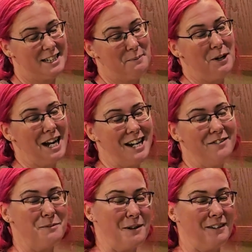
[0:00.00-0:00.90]
simmering
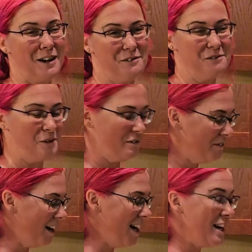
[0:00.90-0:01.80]
for about an hour
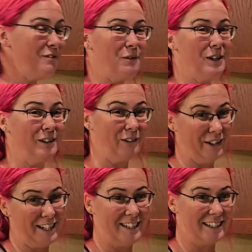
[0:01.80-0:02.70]
45. We're gonna go
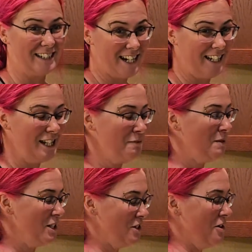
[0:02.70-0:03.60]
ahead and check it,
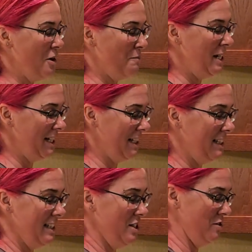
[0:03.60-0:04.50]
make sure our meat is
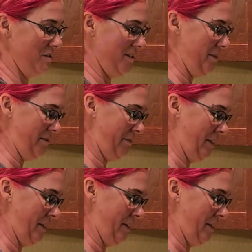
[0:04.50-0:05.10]
tender enough.